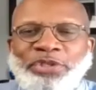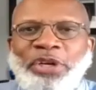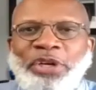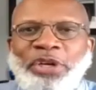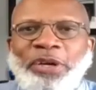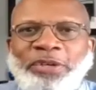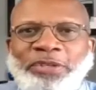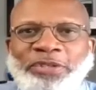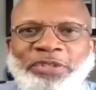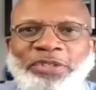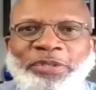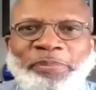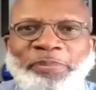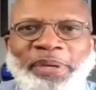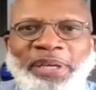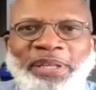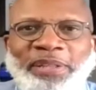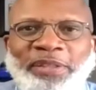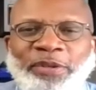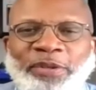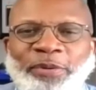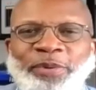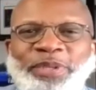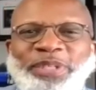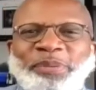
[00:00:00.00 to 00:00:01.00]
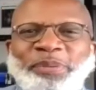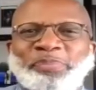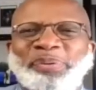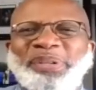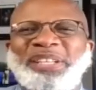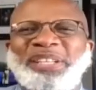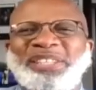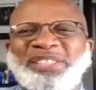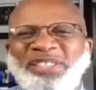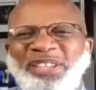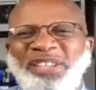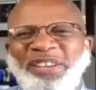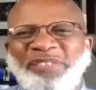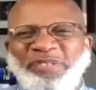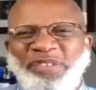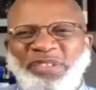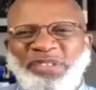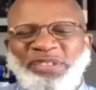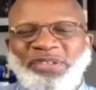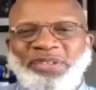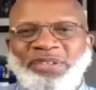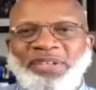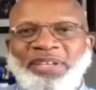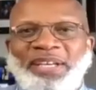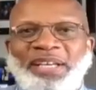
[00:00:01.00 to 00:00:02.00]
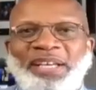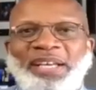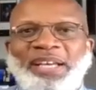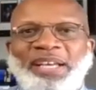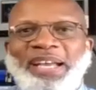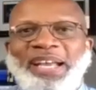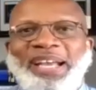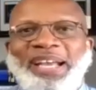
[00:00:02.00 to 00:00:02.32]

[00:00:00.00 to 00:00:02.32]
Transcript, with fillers: Charles Smith, who was a police officer